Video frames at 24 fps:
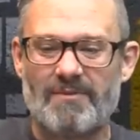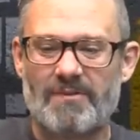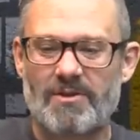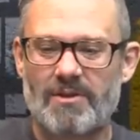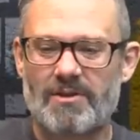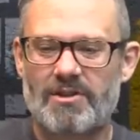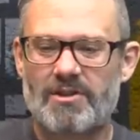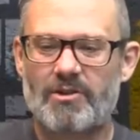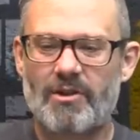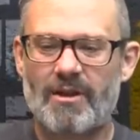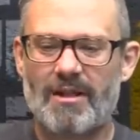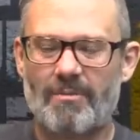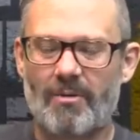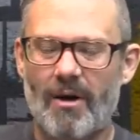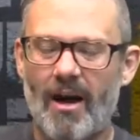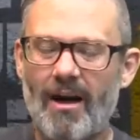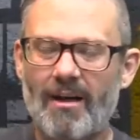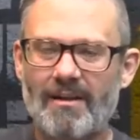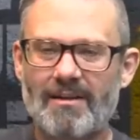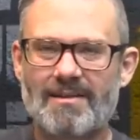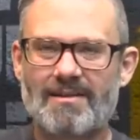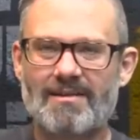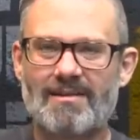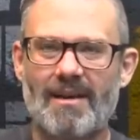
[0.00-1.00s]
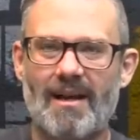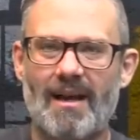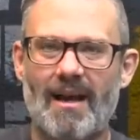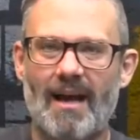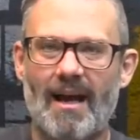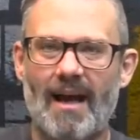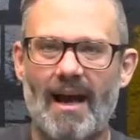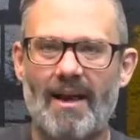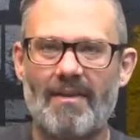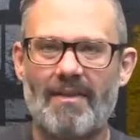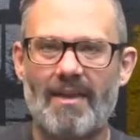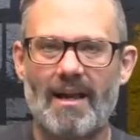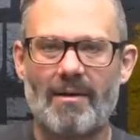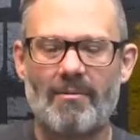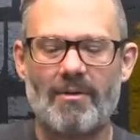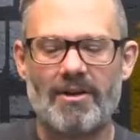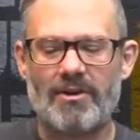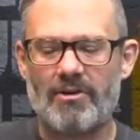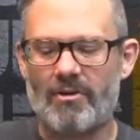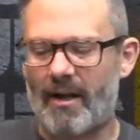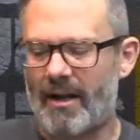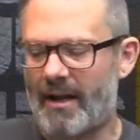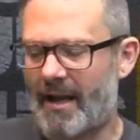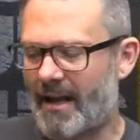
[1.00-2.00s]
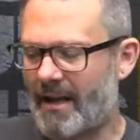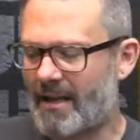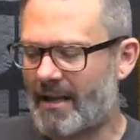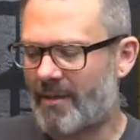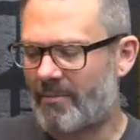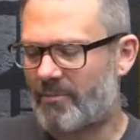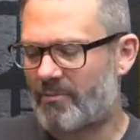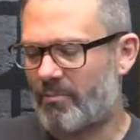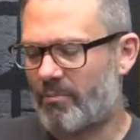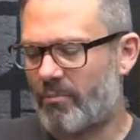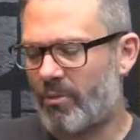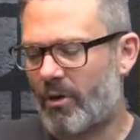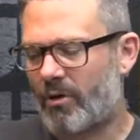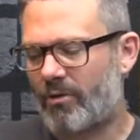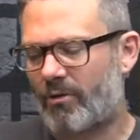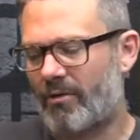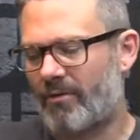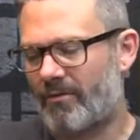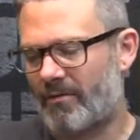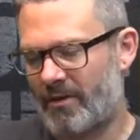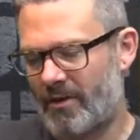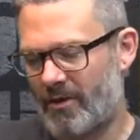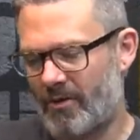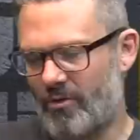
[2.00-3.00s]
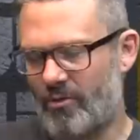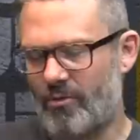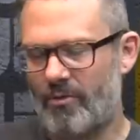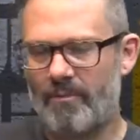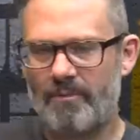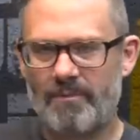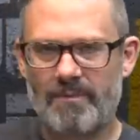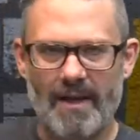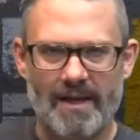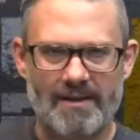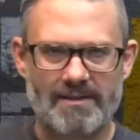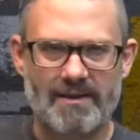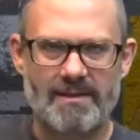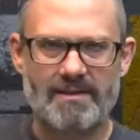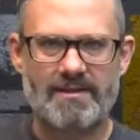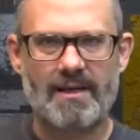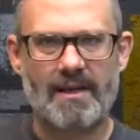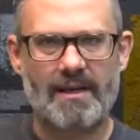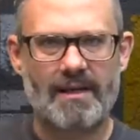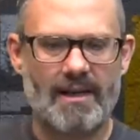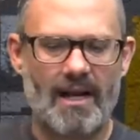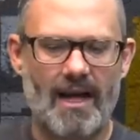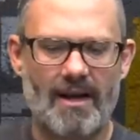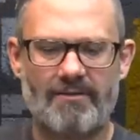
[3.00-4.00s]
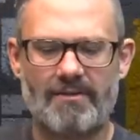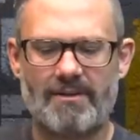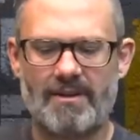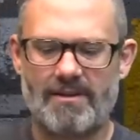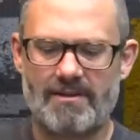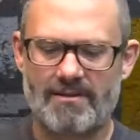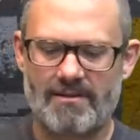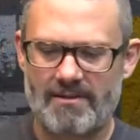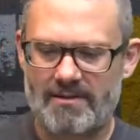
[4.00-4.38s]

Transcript: So let's show you the box, uh, and then I'm gonna do an in-depth book review as the second half of this.